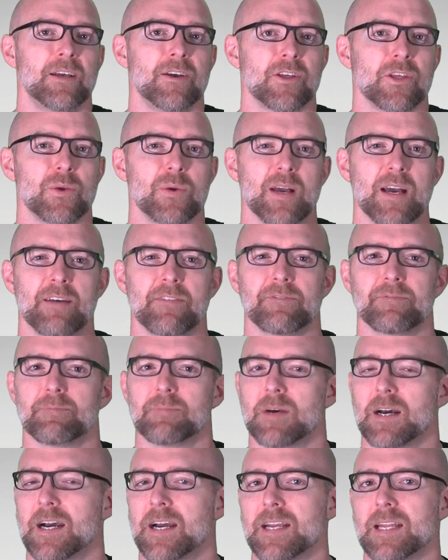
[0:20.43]
you have
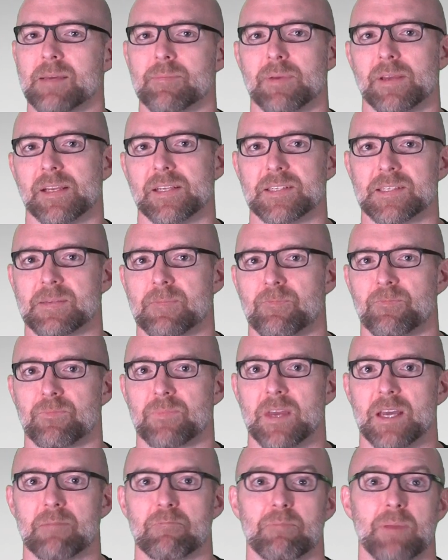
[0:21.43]
honeybees
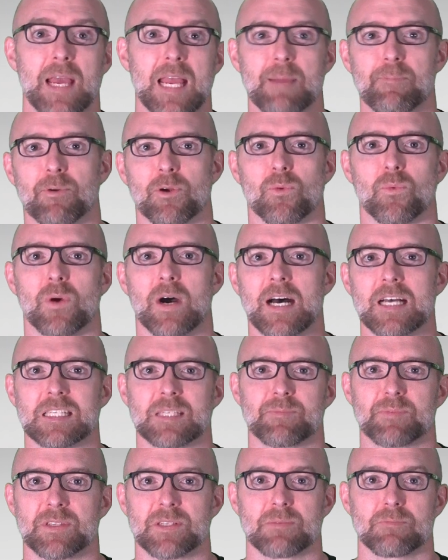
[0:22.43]
and paper
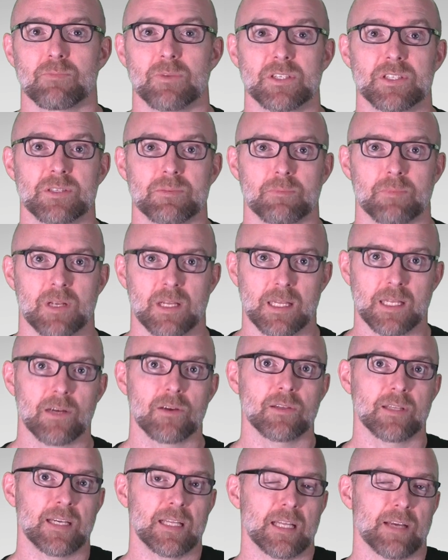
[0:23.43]
wasps, which
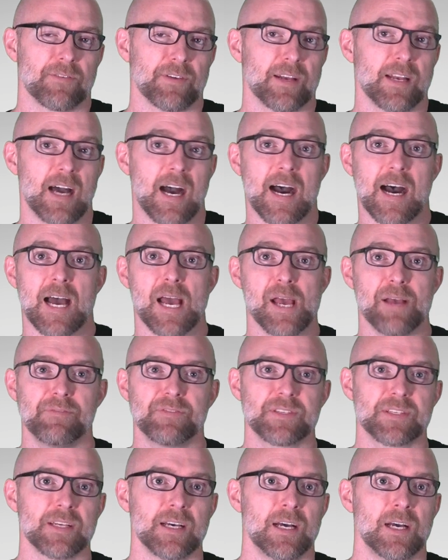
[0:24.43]
clearly live in
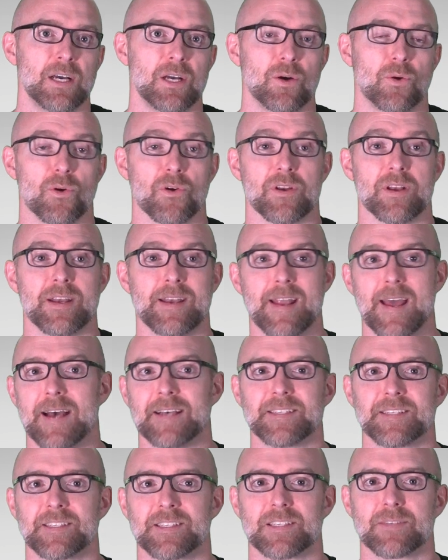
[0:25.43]
hives or
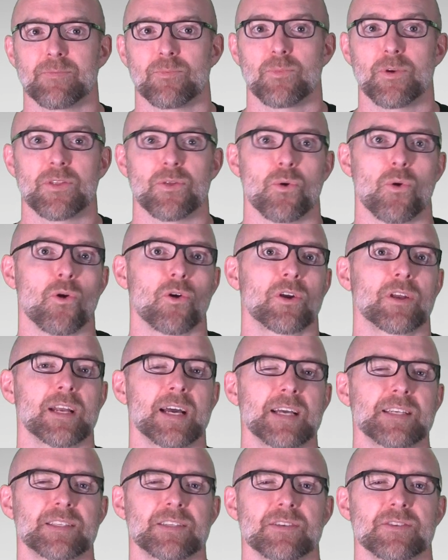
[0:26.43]
nests with
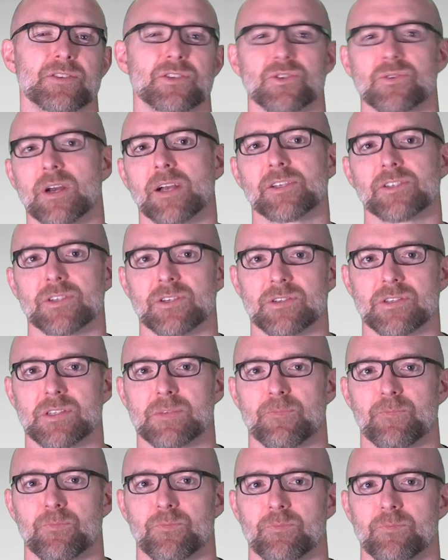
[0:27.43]
organized structures
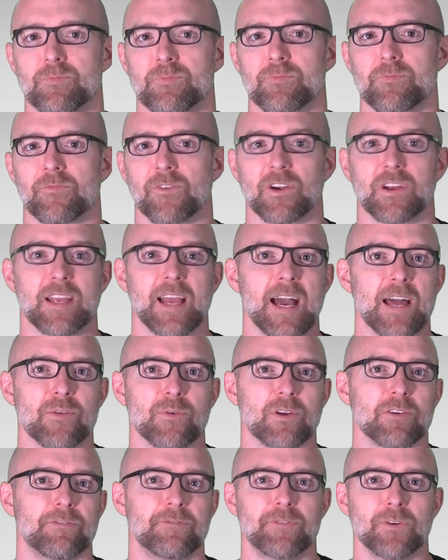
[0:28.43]
for
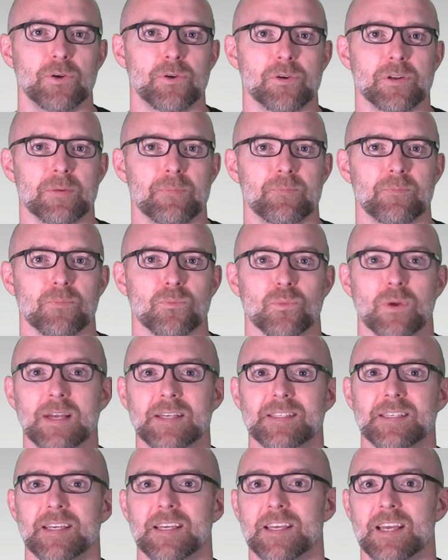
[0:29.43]
gathering food
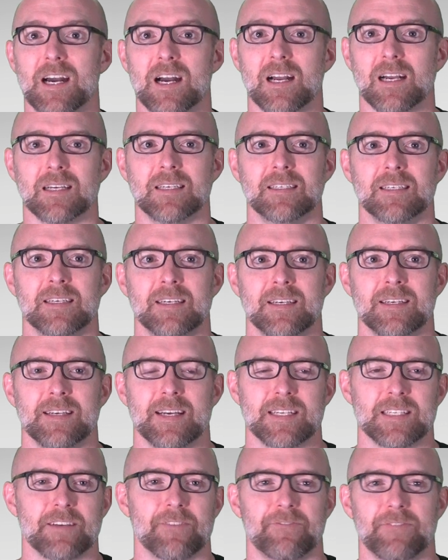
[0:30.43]
raising young,
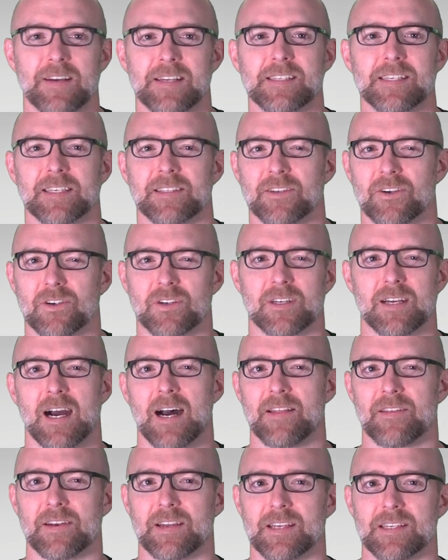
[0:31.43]
and defending their
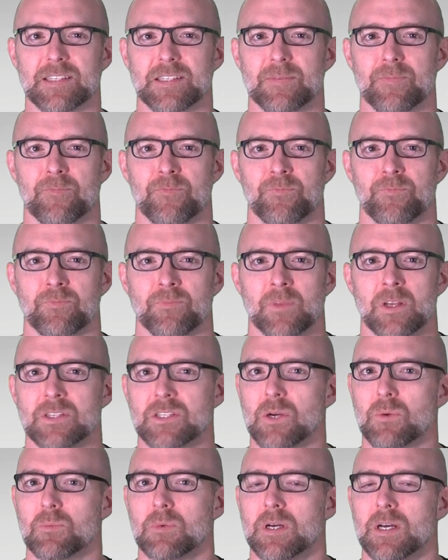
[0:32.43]
colonies.
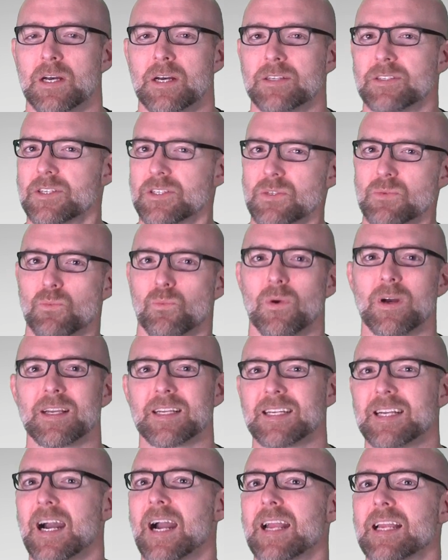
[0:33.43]
So, just
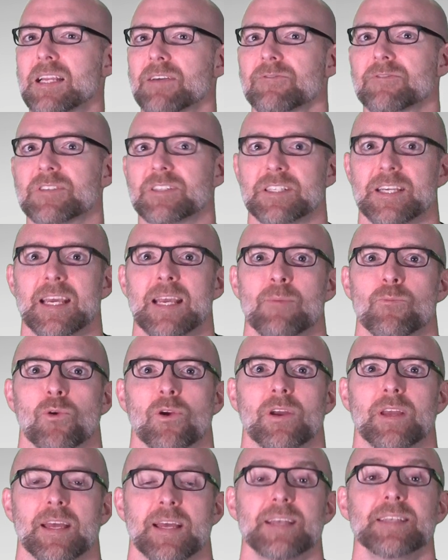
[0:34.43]
what kind of
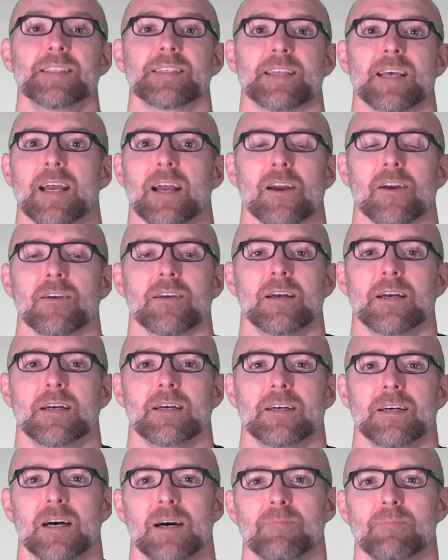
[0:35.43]
teamwork is there
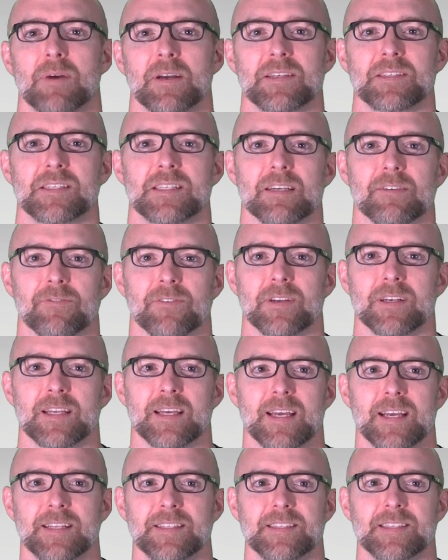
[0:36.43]
amongst
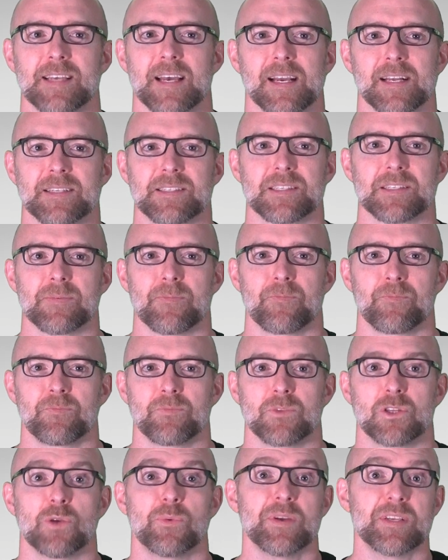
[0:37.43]
different insects?
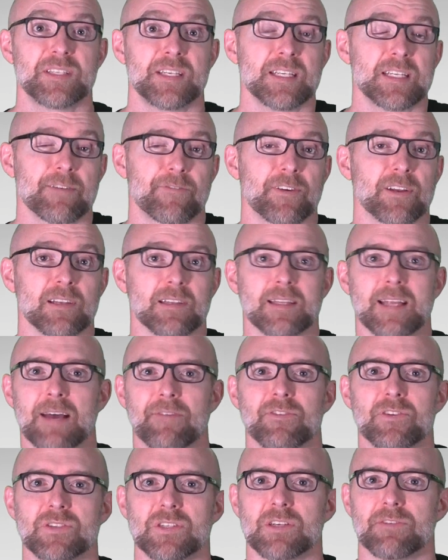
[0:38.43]
Do we see different
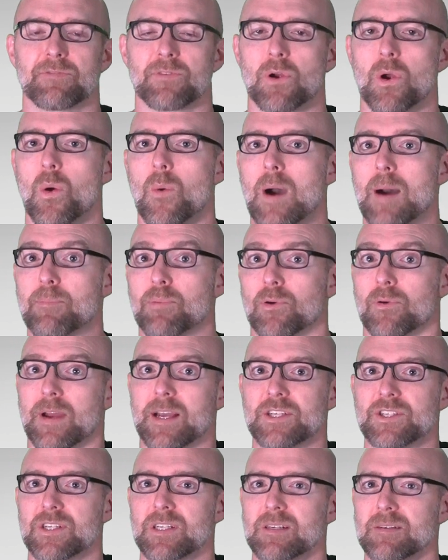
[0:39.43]
levels of
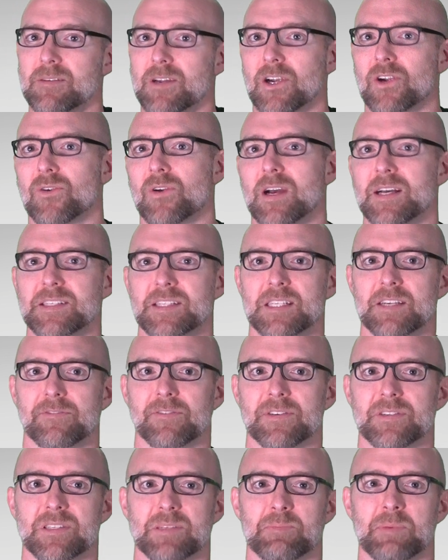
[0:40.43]
cooperation across
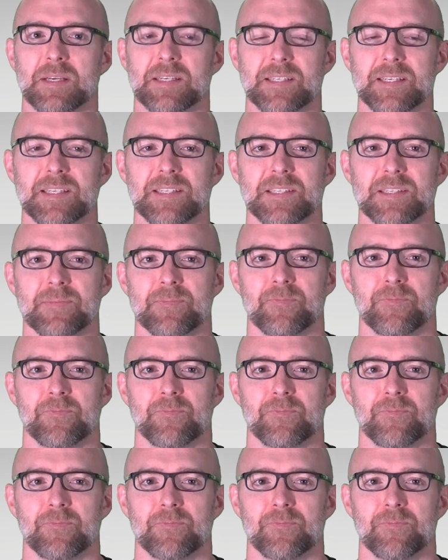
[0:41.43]
different species?